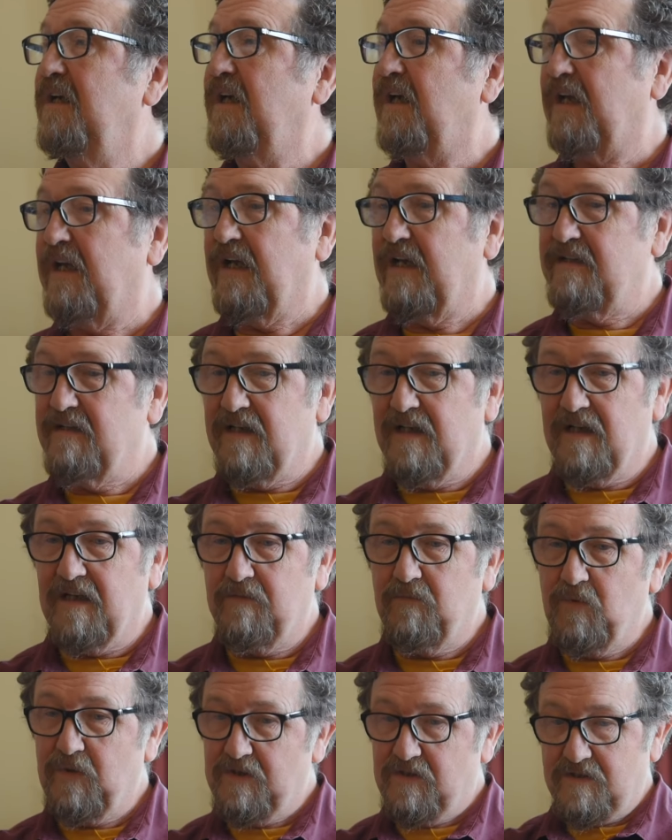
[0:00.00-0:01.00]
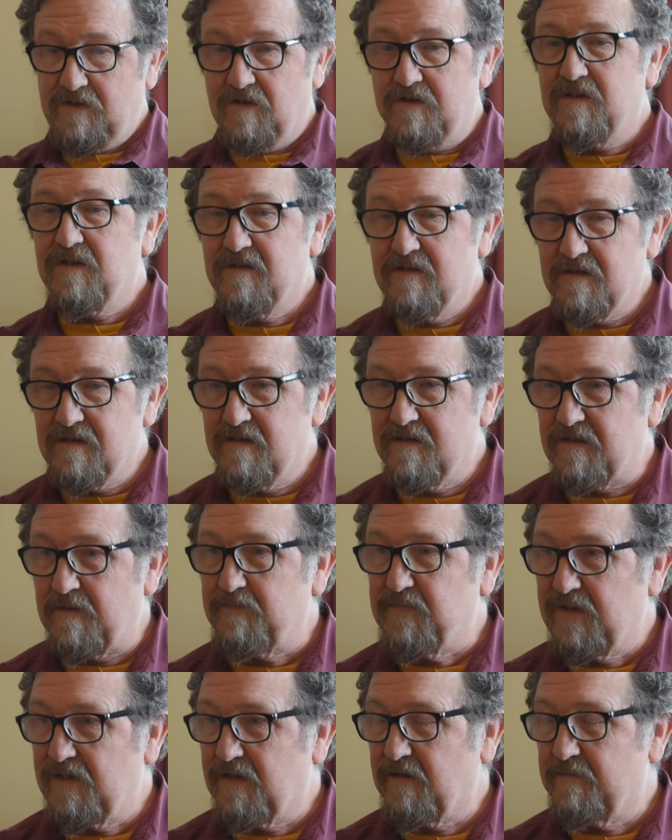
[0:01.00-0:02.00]
And then when
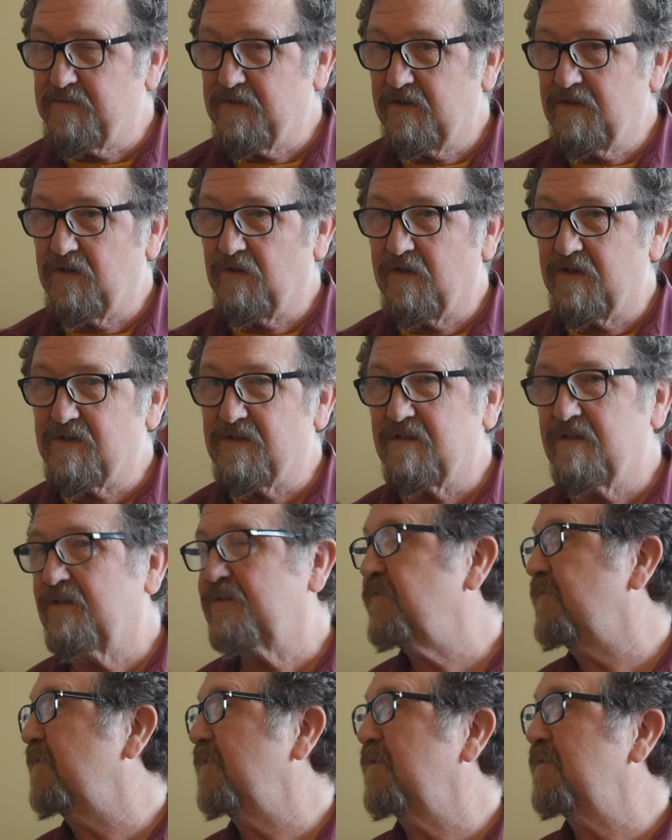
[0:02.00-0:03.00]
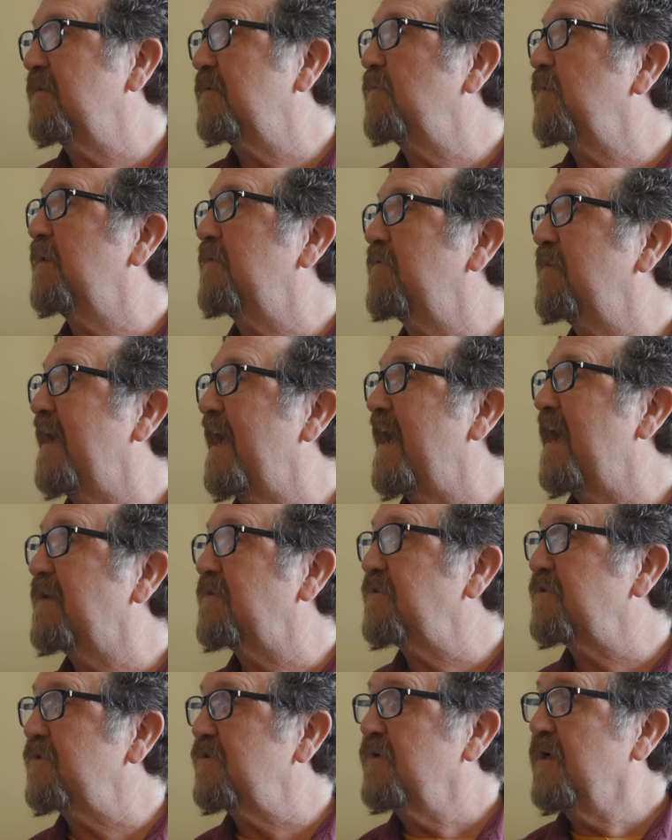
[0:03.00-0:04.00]
something comes into our sense field that we react
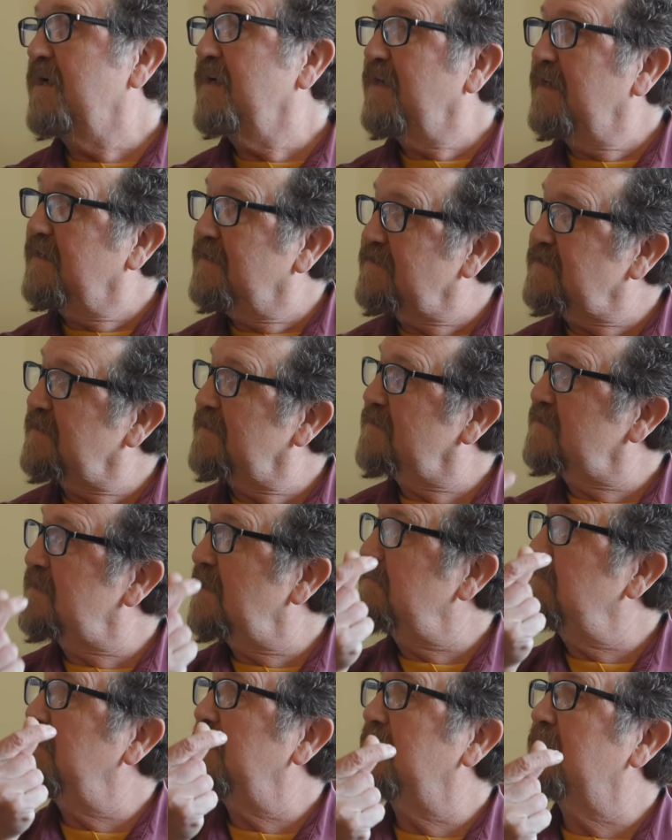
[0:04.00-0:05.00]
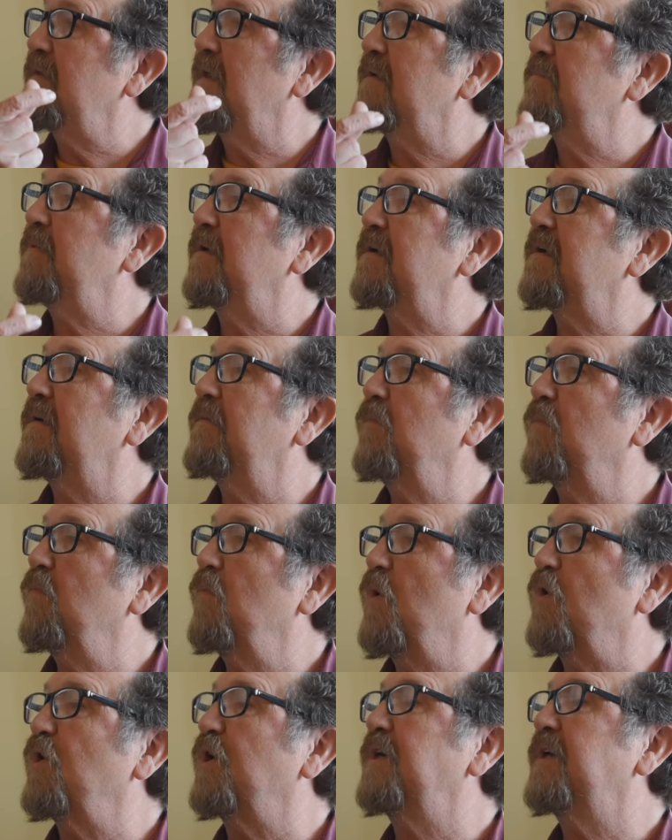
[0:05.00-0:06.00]
to, in a sense, they become
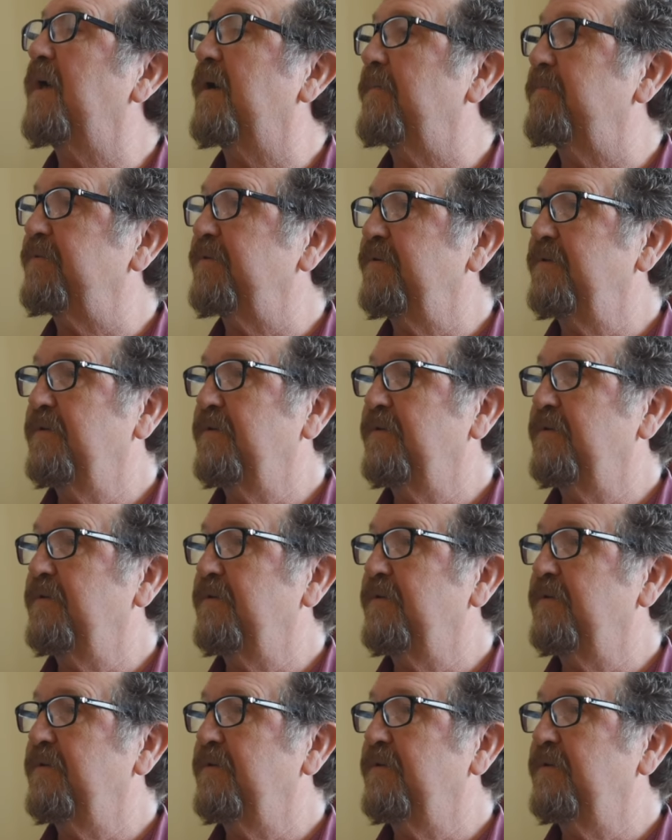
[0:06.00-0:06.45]
woken up.